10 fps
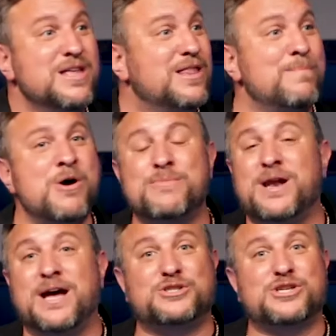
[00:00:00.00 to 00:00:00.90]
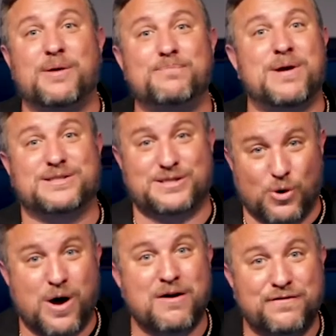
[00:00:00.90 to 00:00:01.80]
The moment I chop my
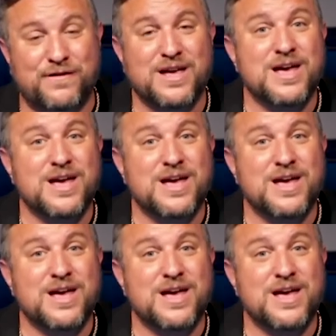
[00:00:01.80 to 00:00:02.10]
toe off,